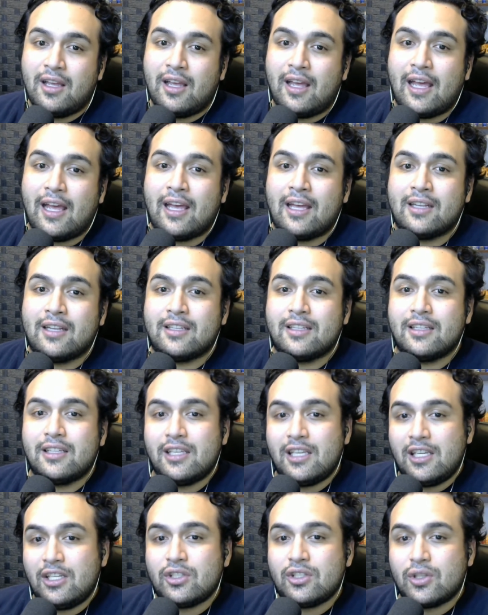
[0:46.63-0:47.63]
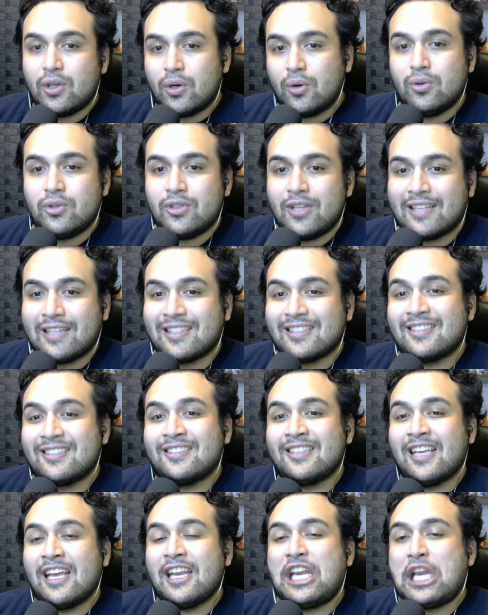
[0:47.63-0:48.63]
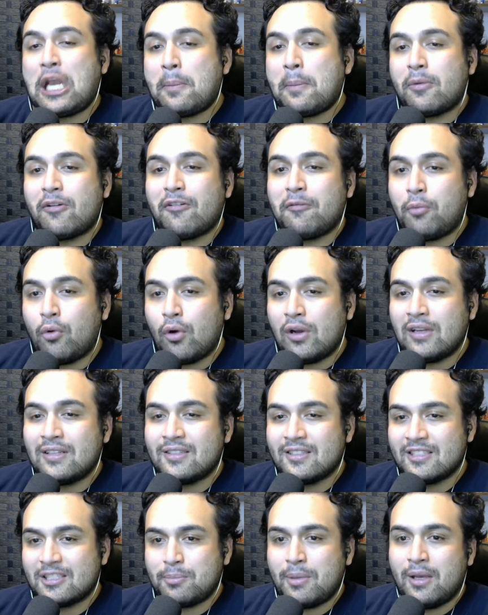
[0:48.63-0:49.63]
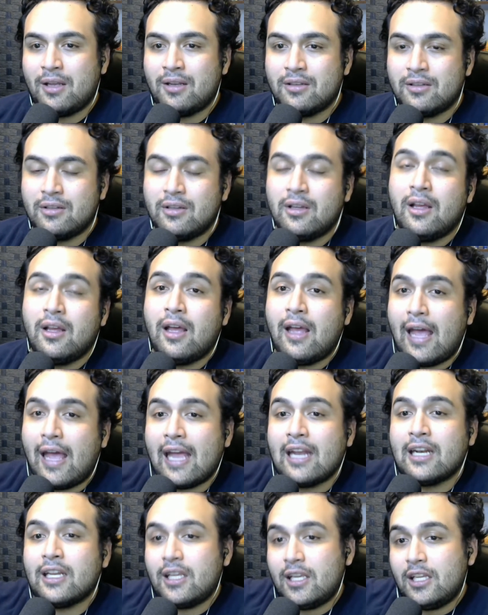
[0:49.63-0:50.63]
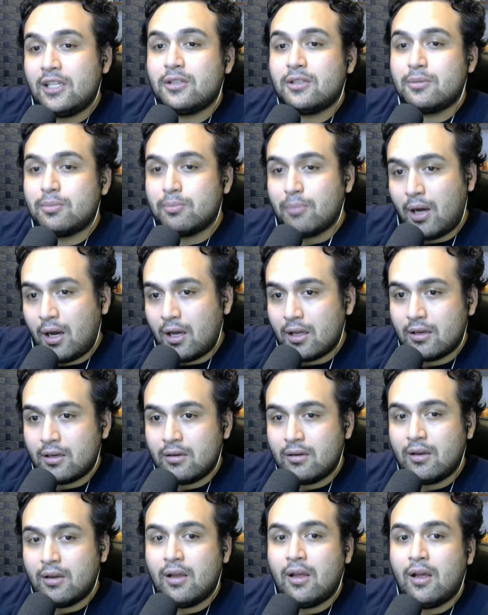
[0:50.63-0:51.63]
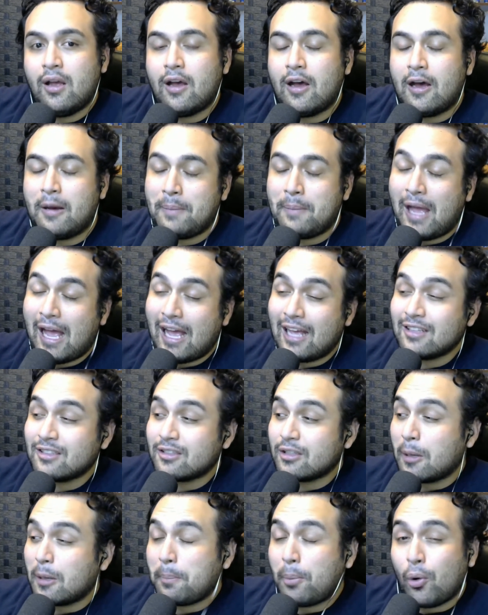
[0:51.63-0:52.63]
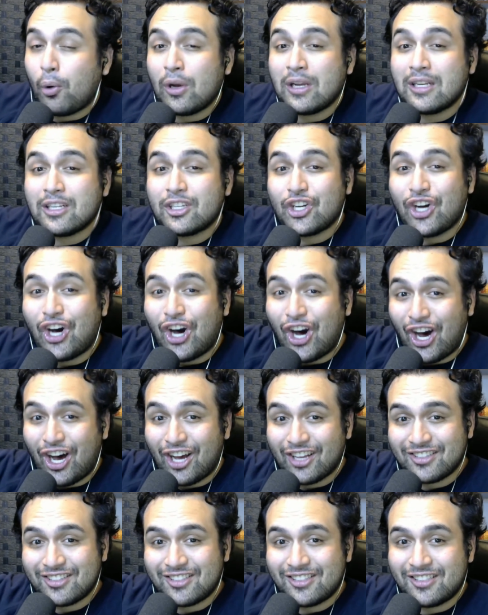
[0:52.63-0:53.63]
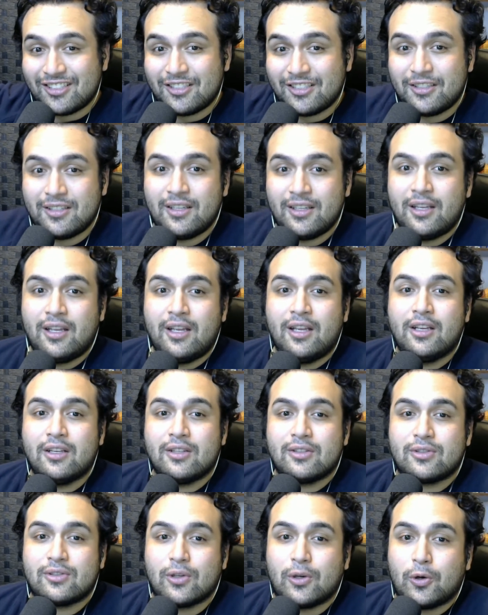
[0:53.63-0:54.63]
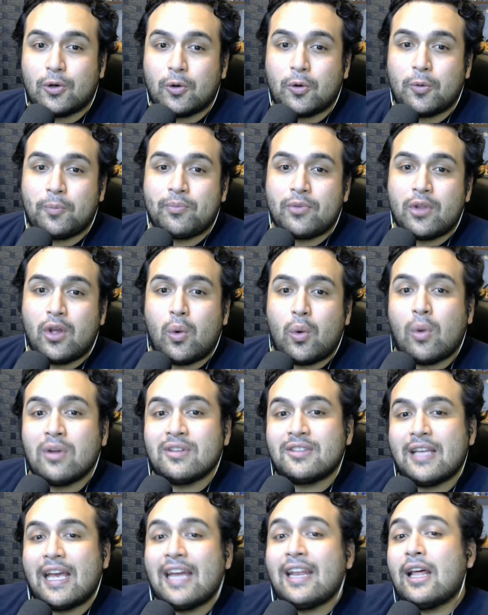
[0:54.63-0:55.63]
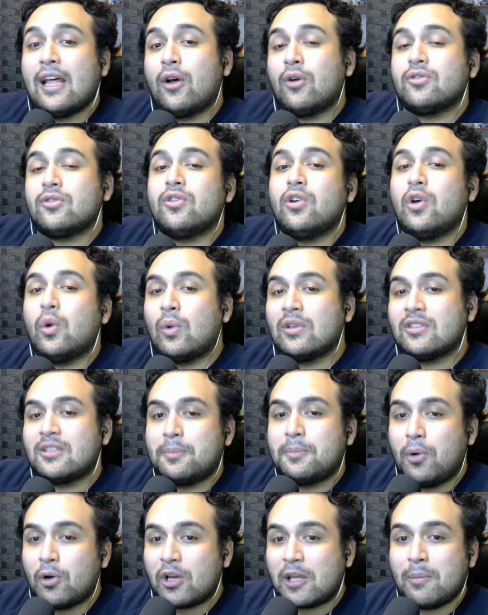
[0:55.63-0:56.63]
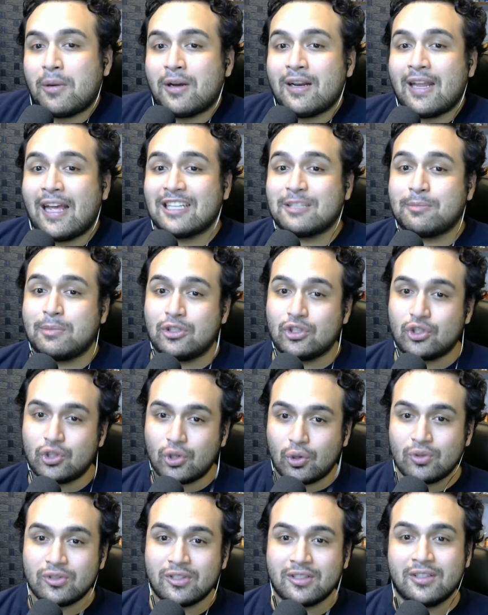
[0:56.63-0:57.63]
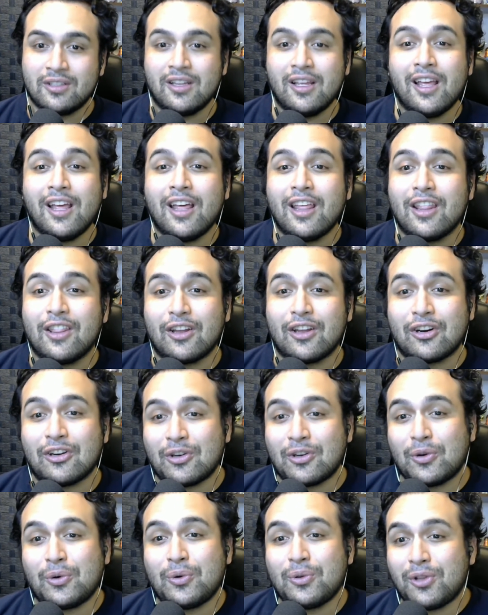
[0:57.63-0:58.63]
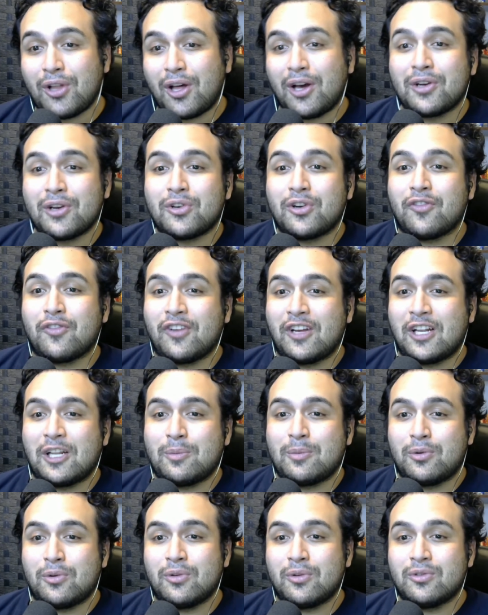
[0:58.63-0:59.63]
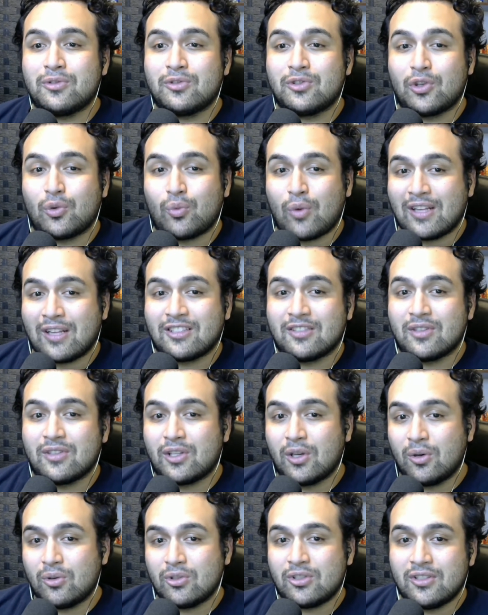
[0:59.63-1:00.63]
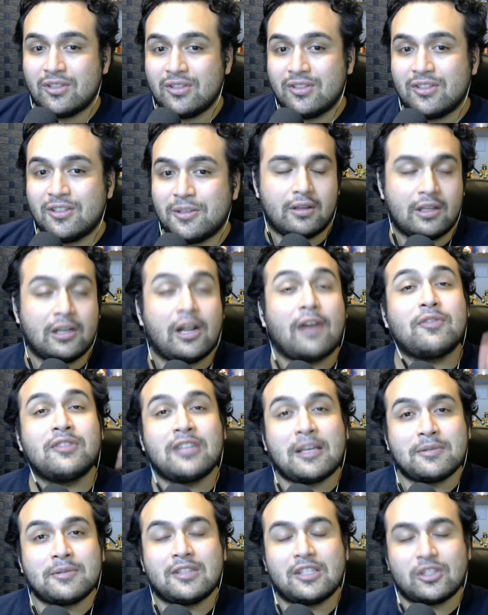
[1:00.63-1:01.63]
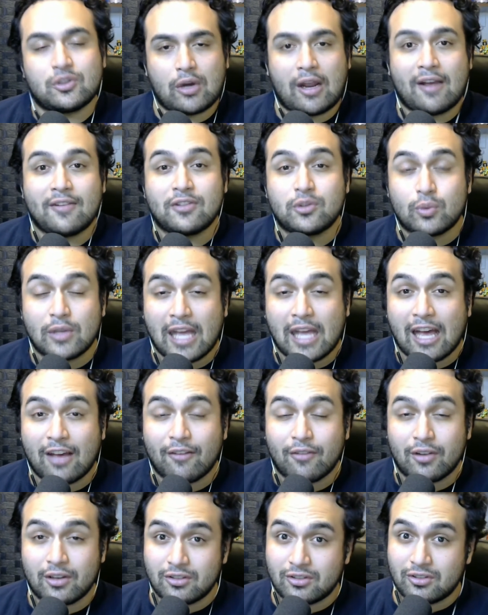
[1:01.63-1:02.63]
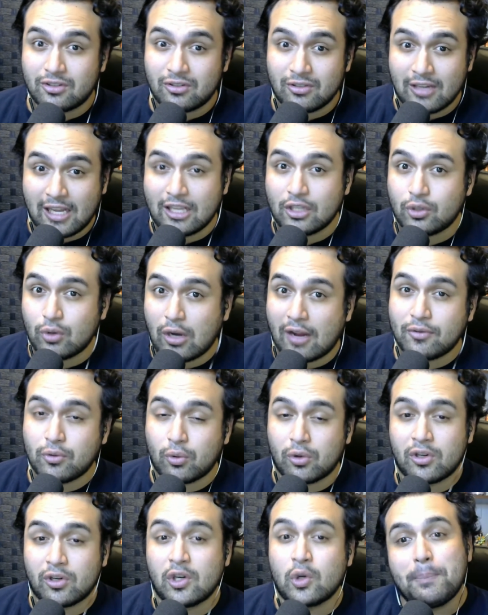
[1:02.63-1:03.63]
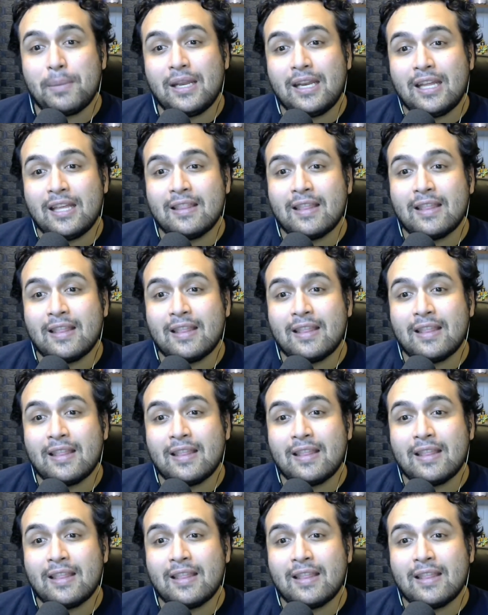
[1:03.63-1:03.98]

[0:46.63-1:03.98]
And each coach has a set number of points to spend, and each mon has a point cost. So once a Pokemon has been chosen, they're no longer available to the rest of the coaches. And oftentimes in these drafts, we have a snake draft order, meaning